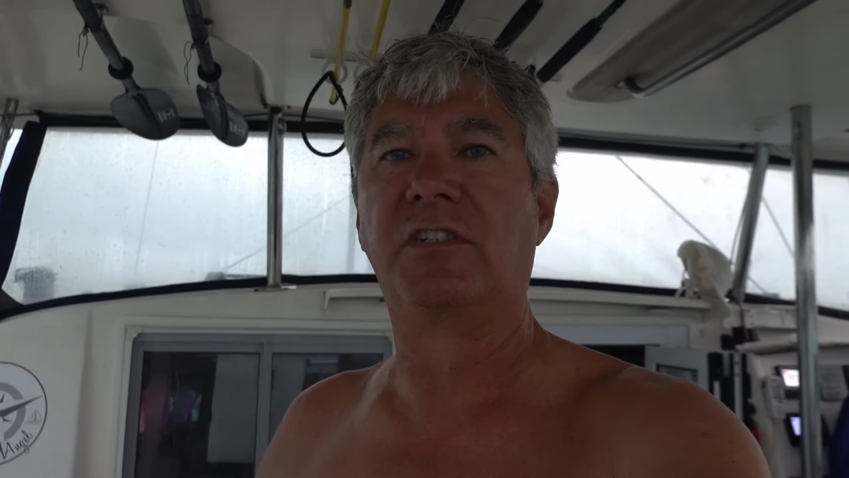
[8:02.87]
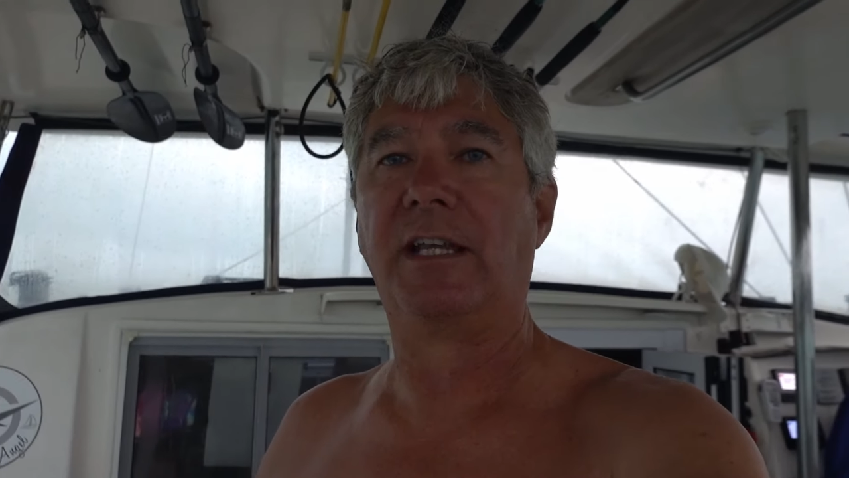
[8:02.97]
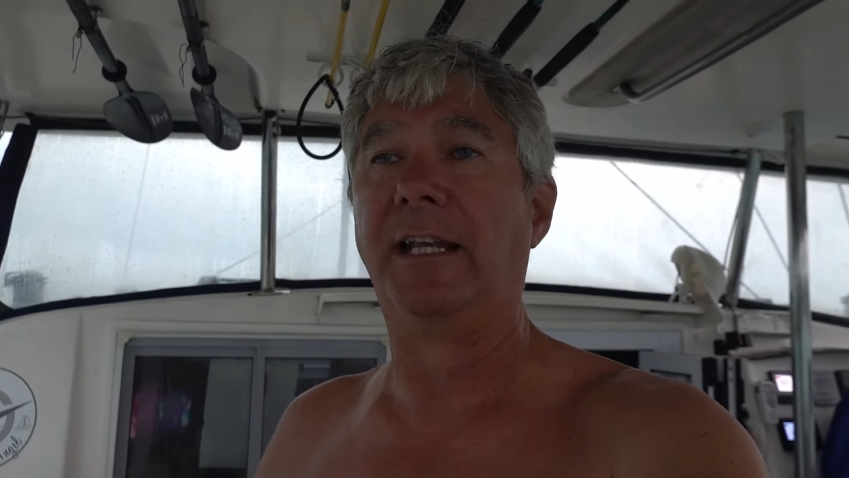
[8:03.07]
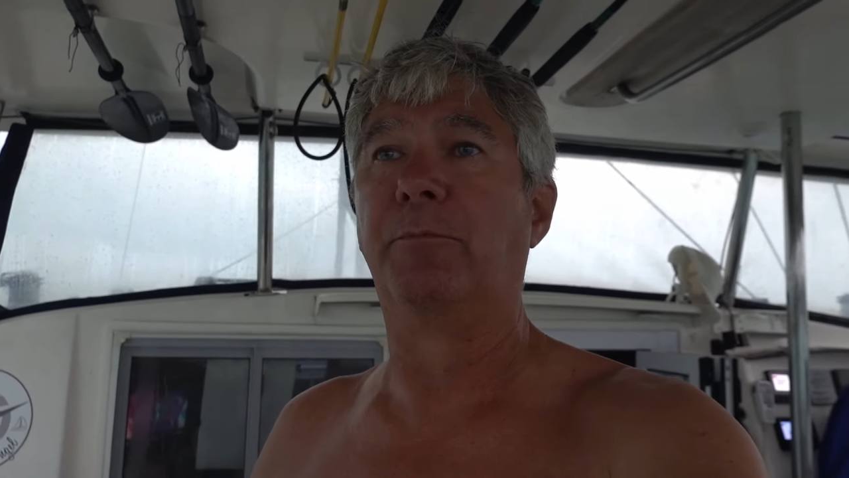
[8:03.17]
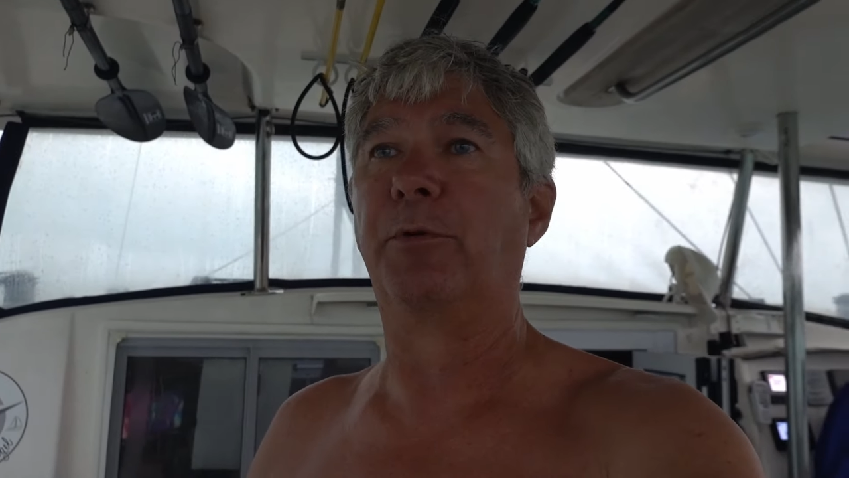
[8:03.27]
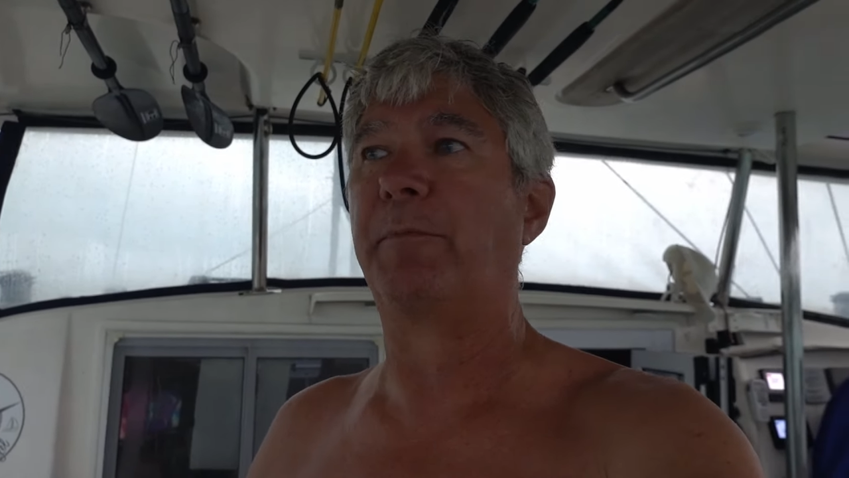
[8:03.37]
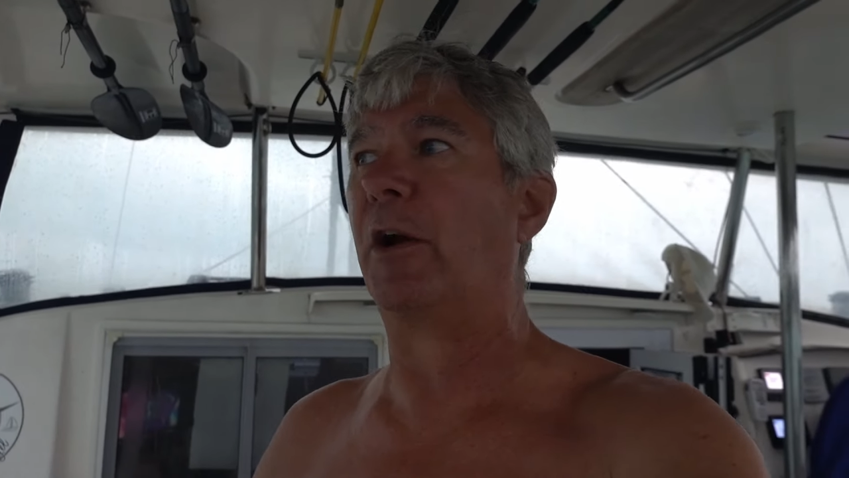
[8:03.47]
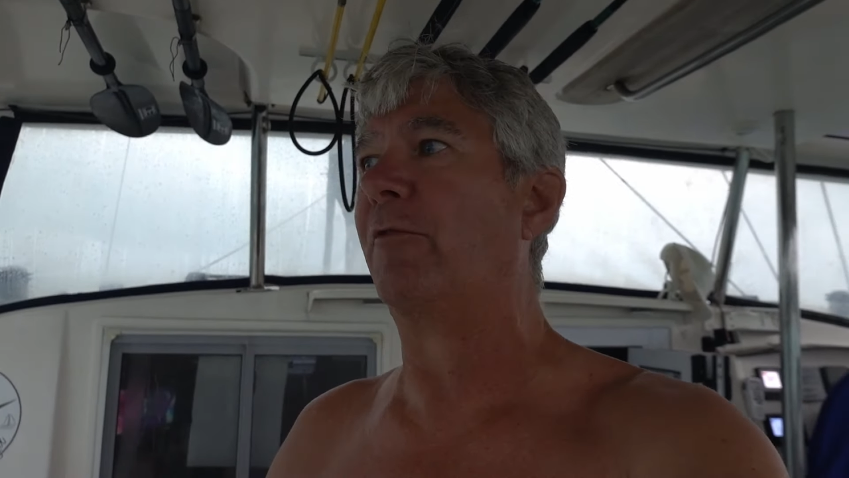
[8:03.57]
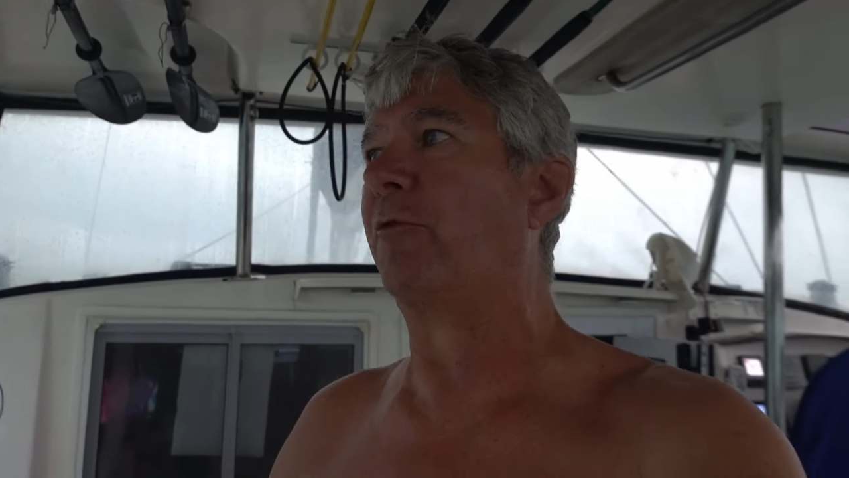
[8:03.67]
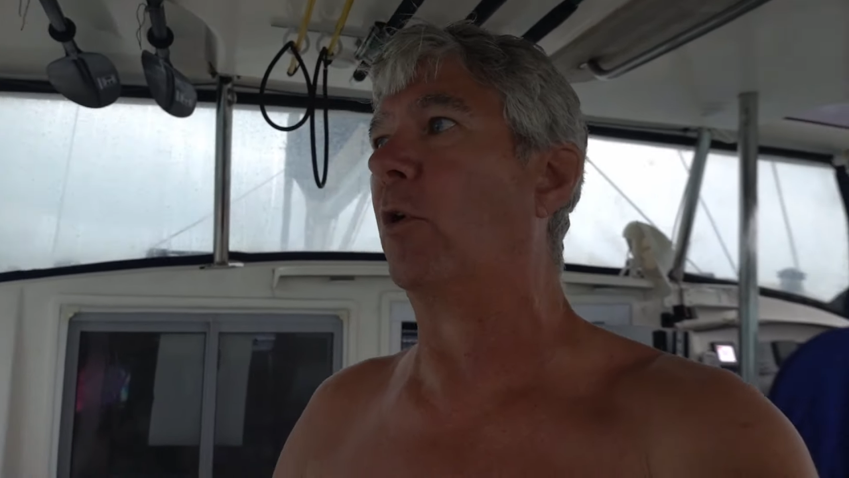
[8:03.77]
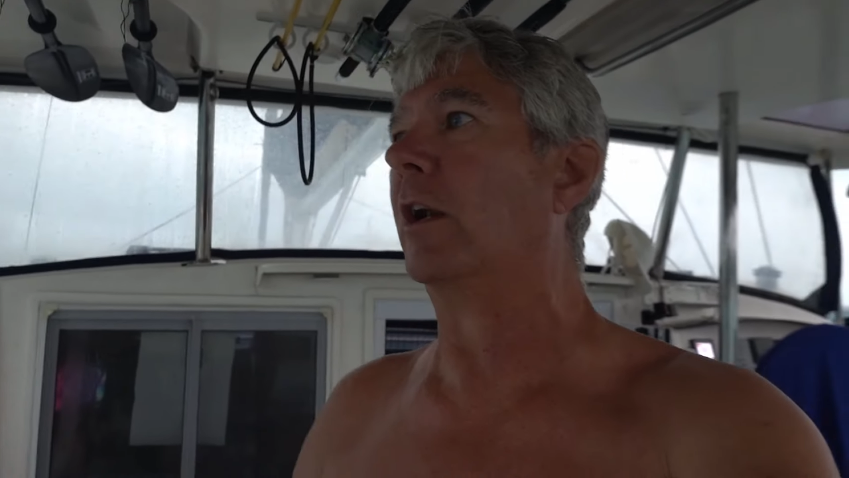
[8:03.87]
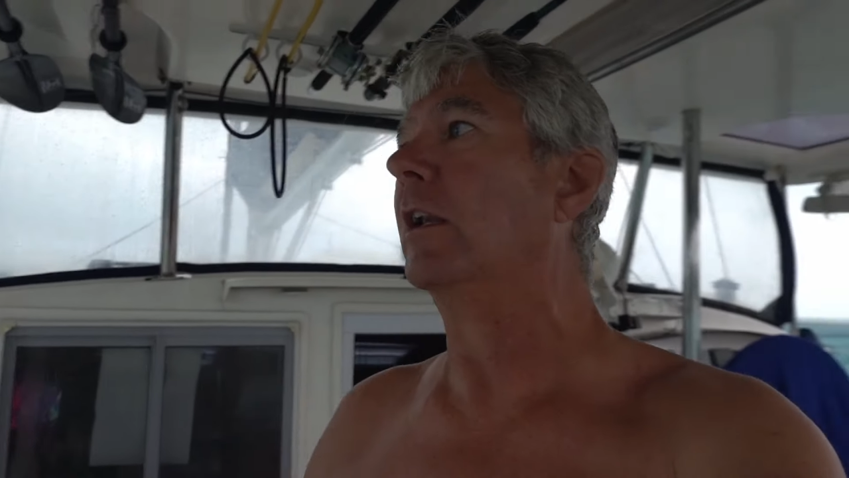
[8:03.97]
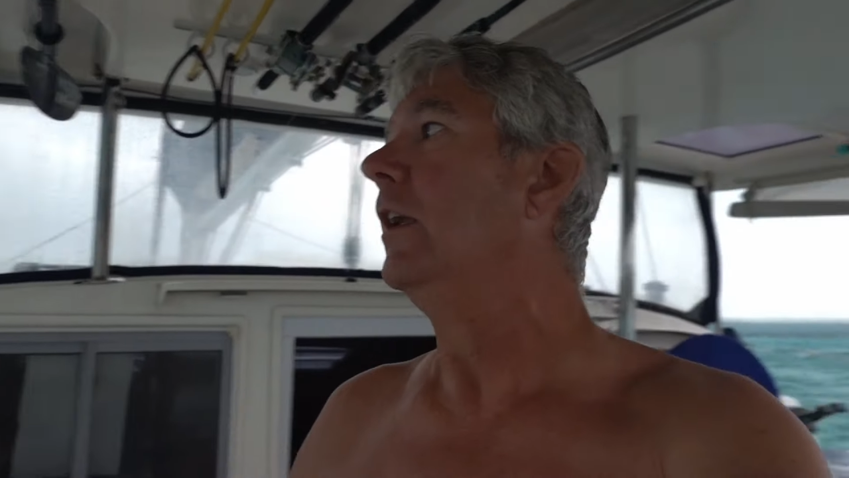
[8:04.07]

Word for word: getting prepared for it.